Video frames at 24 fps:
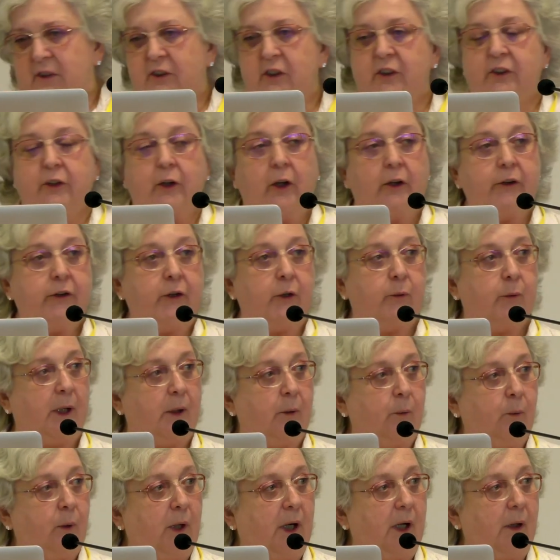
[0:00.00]
She's also
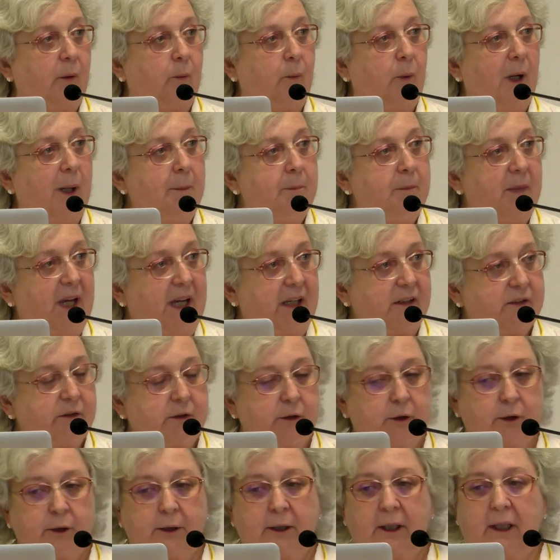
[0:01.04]
our
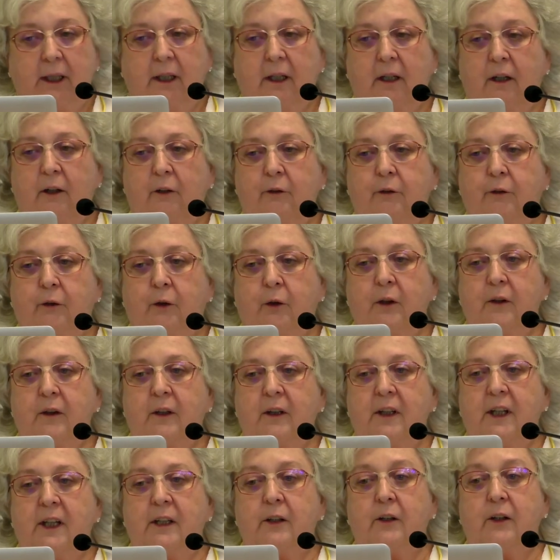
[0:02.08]
webmaster for the
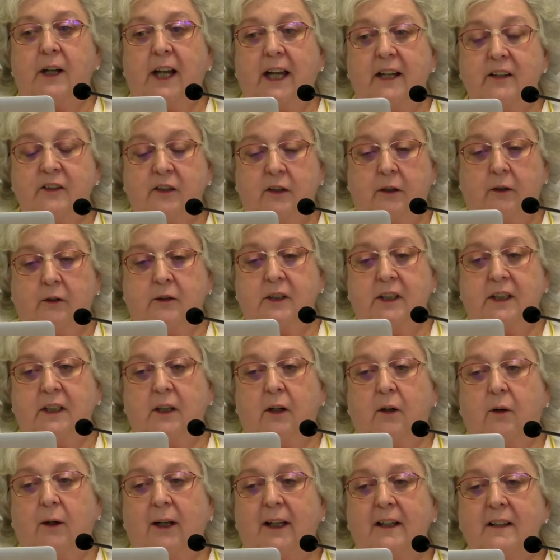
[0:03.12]
international
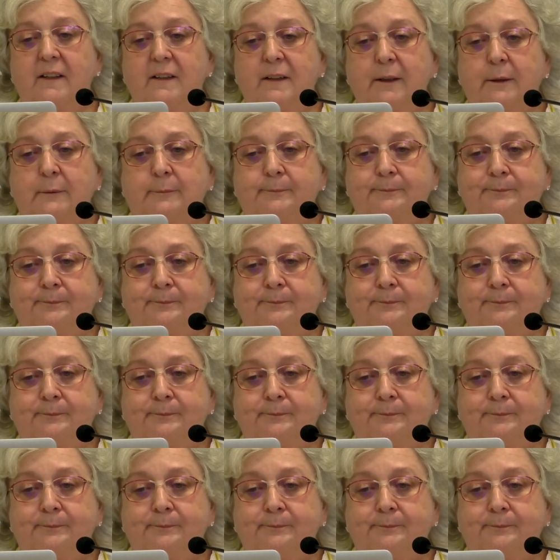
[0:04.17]
TOS.